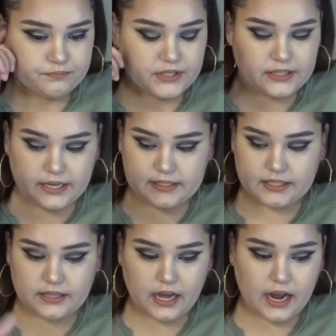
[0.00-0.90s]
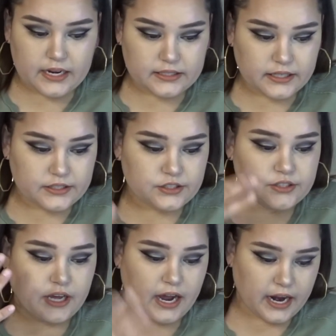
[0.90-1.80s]
Like I said, the eyeliner,
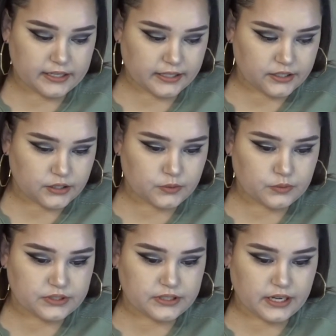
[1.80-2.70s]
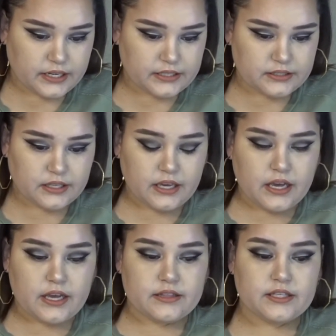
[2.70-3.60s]
the highlighter was nice.
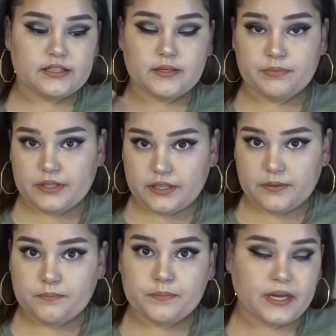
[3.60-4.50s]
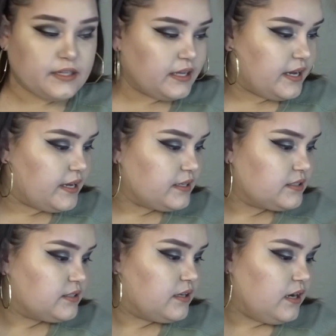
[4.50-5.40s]
The lippy, I liked.